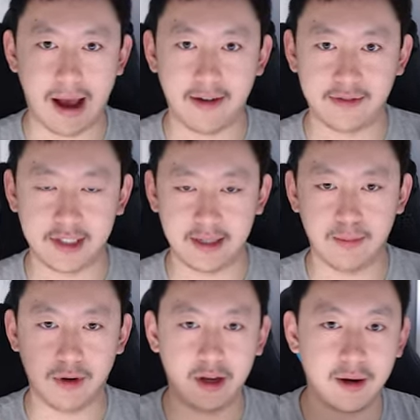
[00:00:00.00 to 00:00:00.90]
I've seen
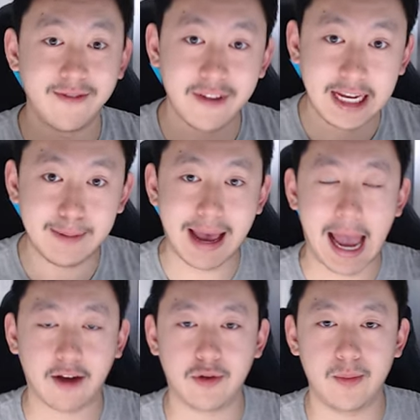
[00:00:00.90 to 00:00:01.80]
pretty good
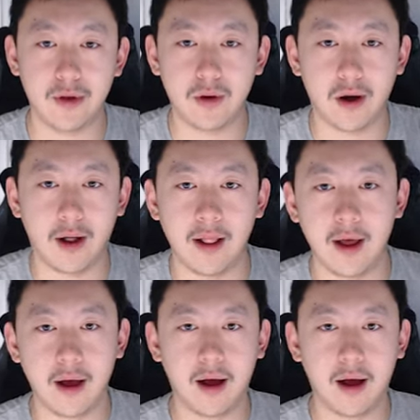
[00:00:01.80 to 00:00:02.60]
feedback from you all.